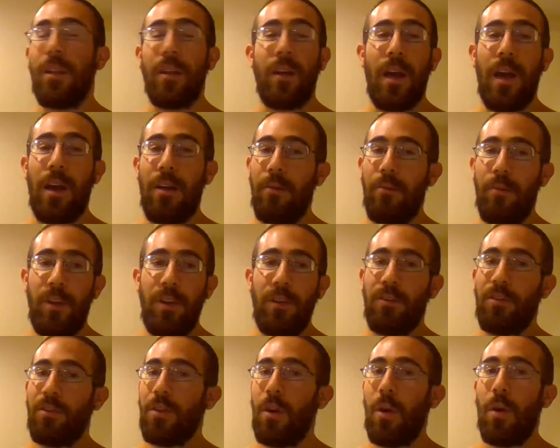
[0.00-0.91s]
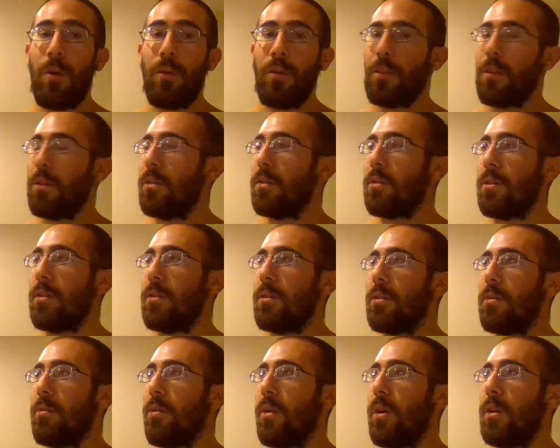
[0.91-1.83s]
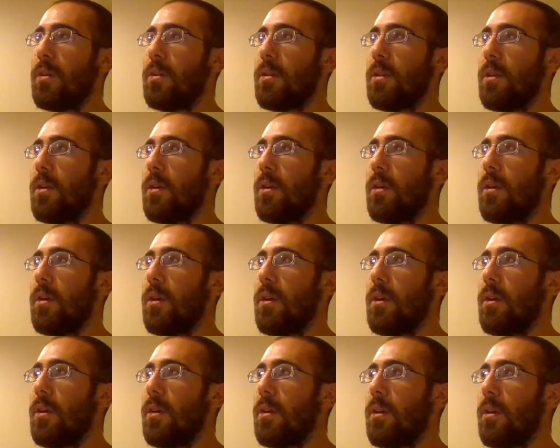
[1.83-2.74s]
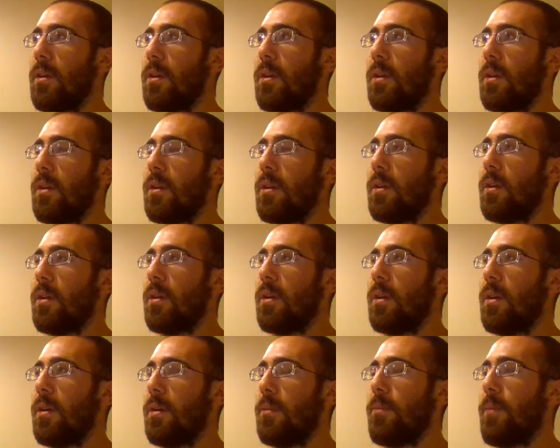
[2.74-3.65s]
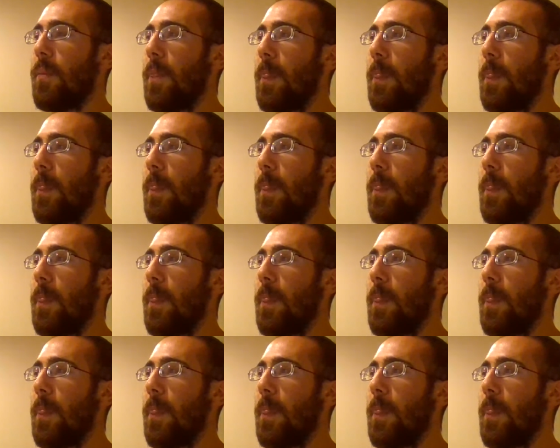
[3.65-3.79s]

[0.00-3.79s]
I'd be so surprised. Um,